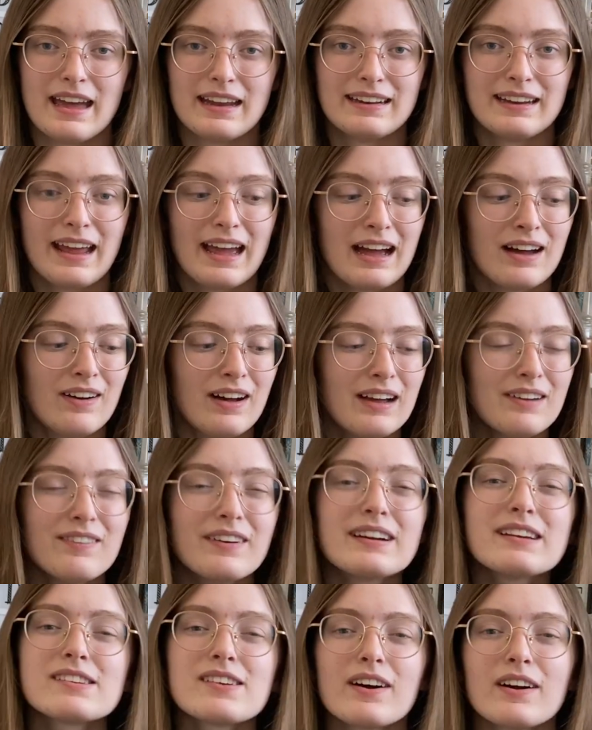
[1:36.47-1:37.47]
now I
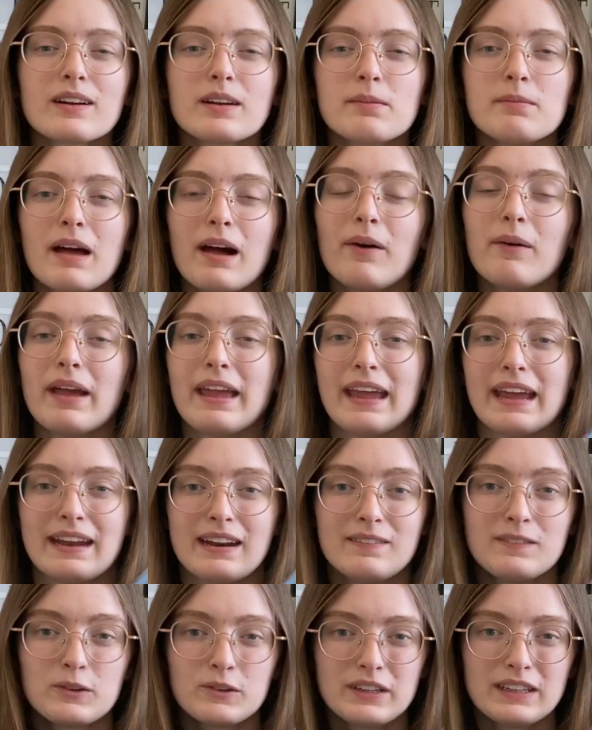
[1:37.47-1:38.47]
want to talk about Anne
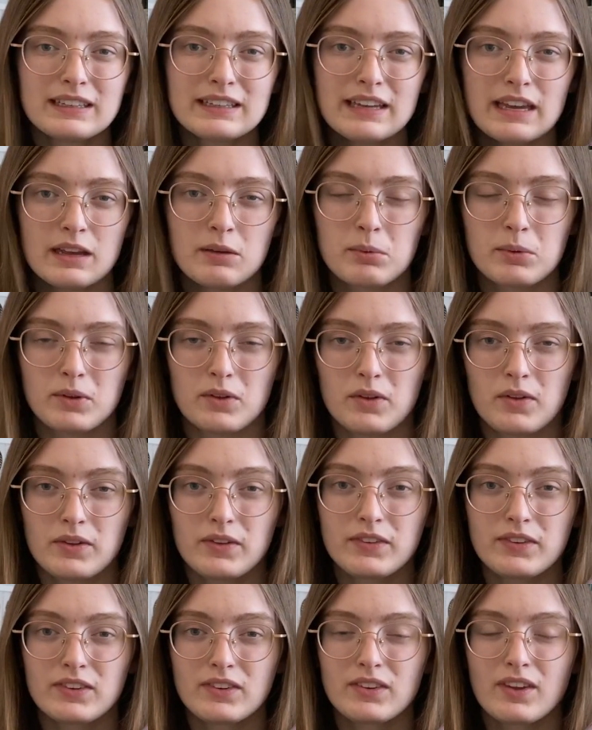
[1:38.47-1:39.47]
of Green
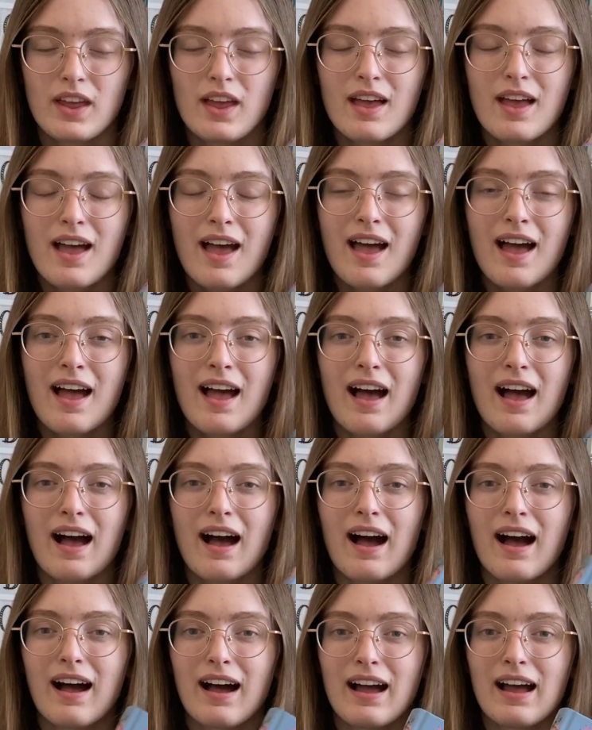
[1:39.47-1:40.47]
Gables.
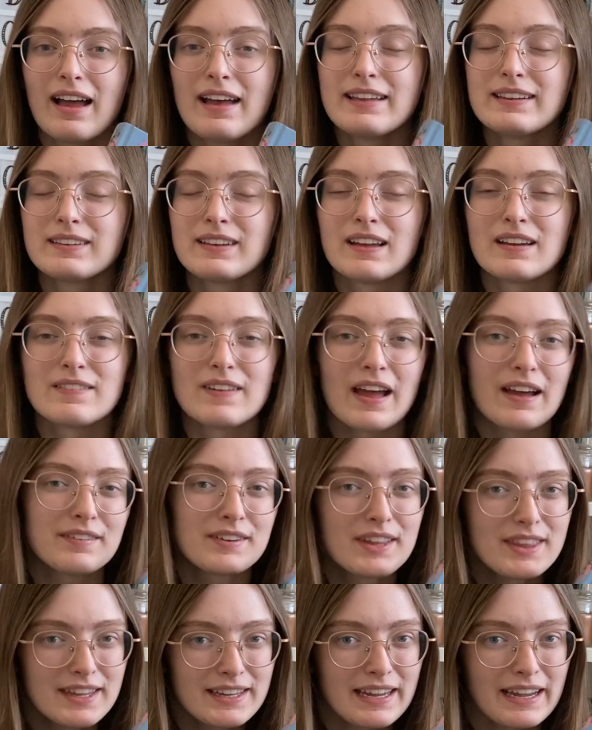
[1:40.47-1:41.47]
I love
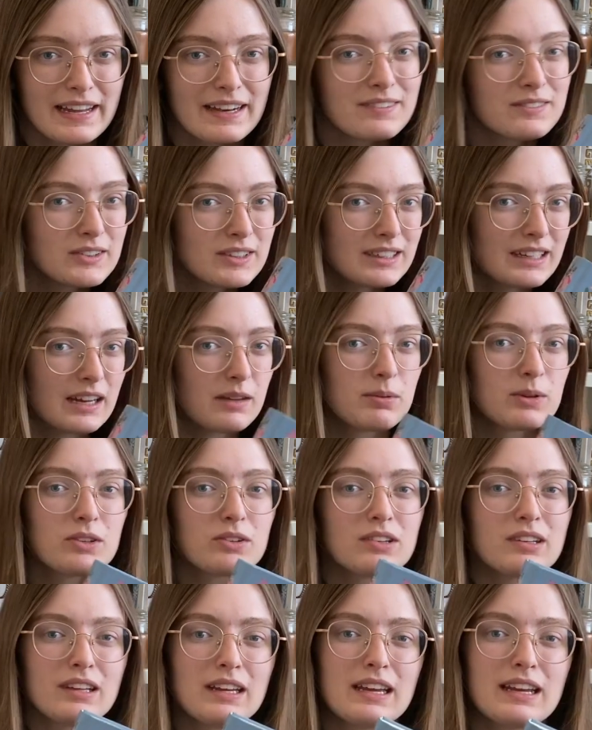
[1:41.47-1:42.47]
everything Anne of Green Gables
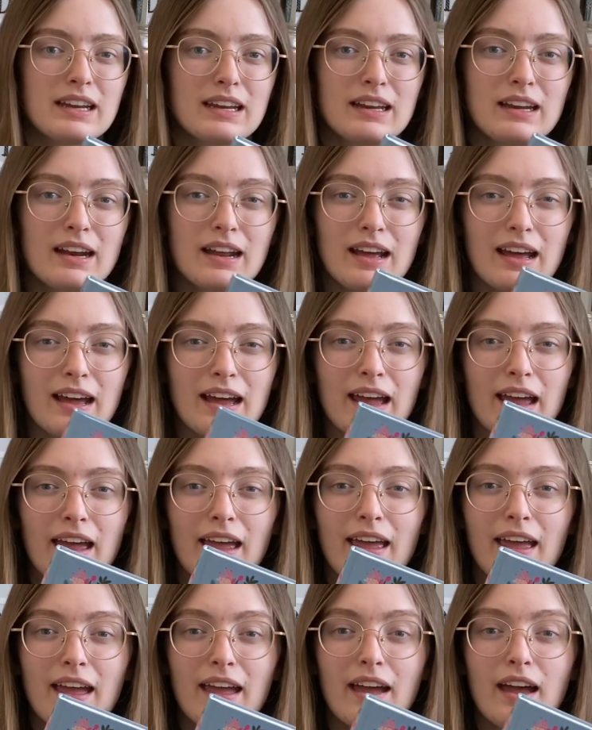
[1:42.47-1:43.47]
related.
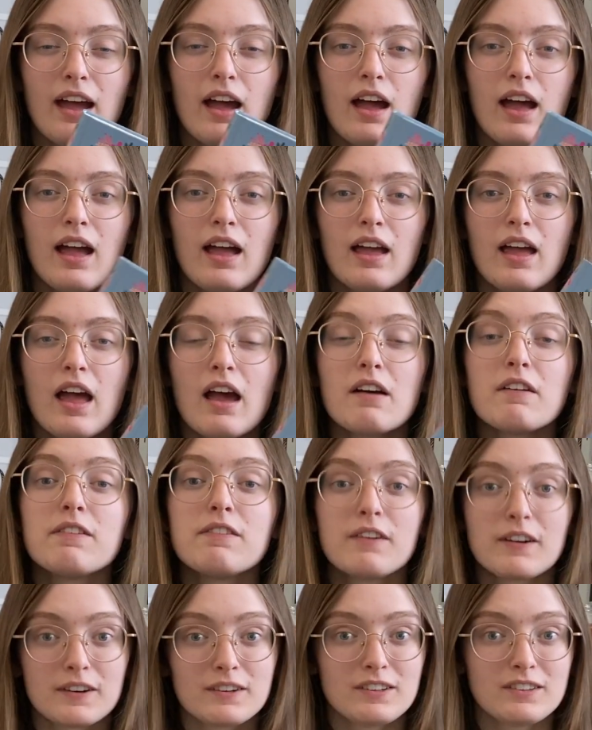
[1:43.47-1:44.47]
I
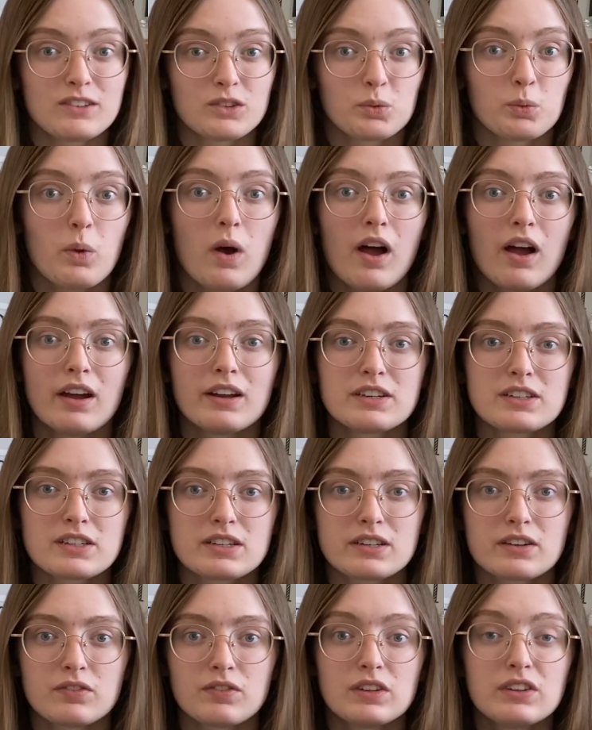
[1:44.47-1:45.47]
first
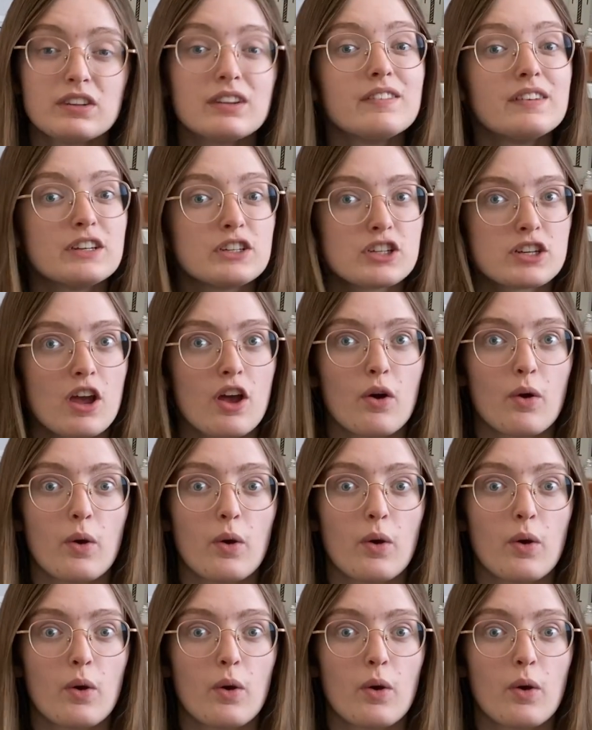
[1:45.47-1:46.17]
watched the TV show